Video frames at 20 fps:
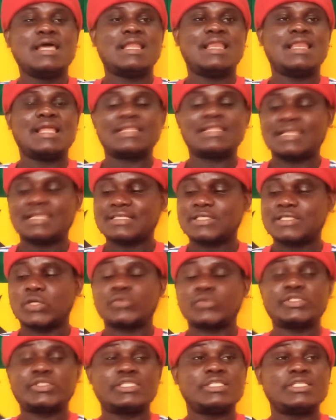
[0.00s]
Let us
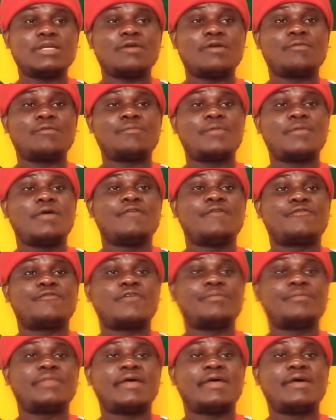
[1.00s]
continue
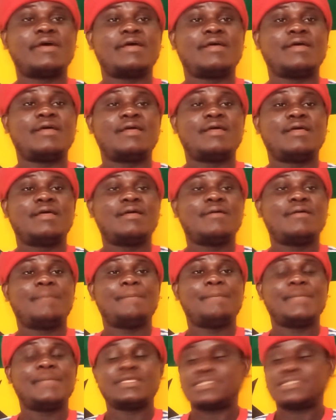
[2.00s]
from the
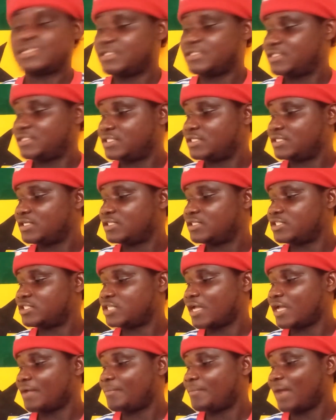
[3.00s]
message
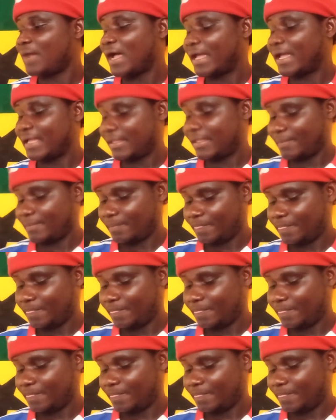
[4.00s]
shared by